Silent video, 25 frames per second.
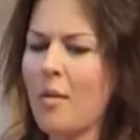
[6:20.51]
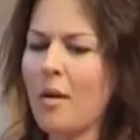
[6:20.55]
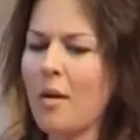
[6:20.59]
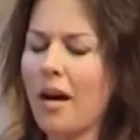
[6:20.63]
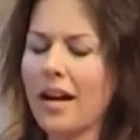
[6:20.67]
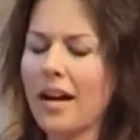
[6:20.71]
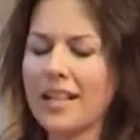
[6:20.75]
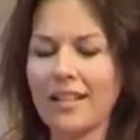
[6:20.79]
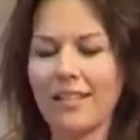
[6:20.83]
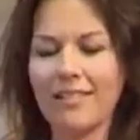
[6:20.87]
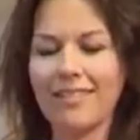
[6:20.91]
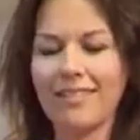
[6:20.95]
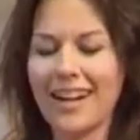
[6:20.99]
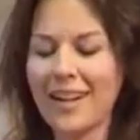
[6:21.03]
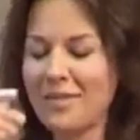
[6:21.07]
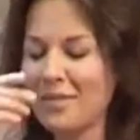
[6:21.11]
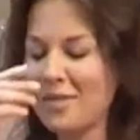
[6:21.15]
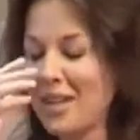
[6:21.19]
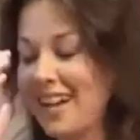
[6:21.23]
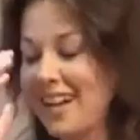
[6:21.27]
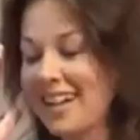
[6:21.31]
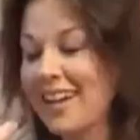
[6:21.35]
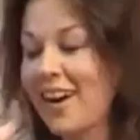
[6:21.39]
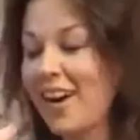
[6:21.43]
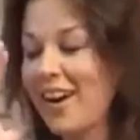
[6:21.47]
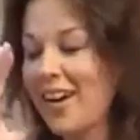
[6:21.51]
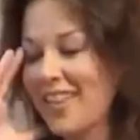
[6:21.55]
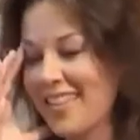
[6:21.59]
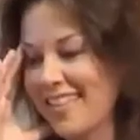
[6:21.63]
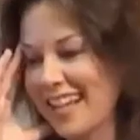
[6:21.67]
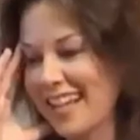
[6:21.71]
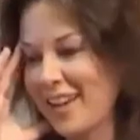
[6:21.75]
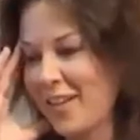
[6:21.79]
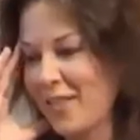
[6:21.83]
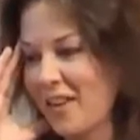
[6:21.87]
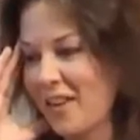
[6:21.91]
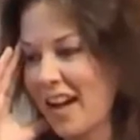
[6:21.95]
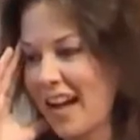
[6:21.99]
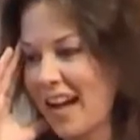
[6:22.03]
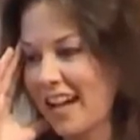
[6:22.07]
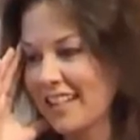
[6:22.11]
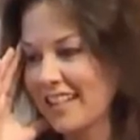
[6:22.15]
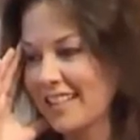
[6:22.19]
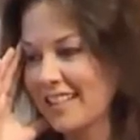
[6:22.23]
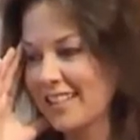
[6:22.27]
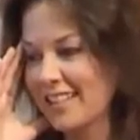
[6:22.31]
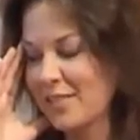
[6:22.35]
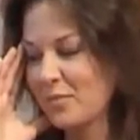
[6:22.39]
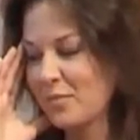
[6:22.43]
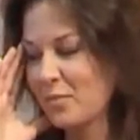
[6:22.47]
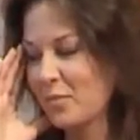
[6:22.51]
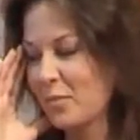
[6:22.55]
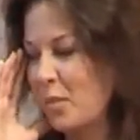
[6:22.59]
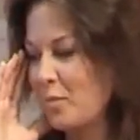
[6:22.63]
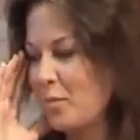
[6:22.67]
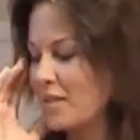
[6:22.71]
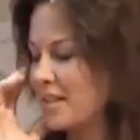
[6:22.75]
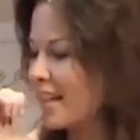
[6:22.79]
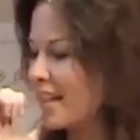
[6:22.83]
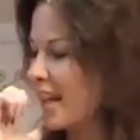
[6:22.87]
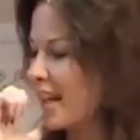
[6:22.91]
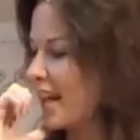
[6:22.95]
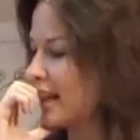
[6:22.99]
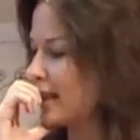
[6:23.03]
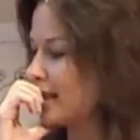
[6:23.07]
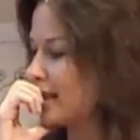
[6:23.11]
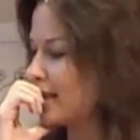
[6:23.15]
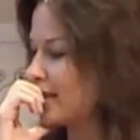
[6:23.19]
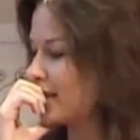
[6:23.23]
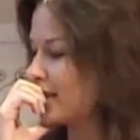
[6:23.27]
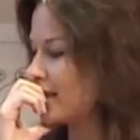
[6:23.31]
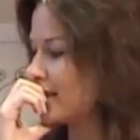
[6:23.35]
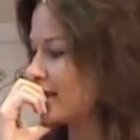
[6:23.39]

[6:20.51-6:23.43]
I can't think offhand what mistakes.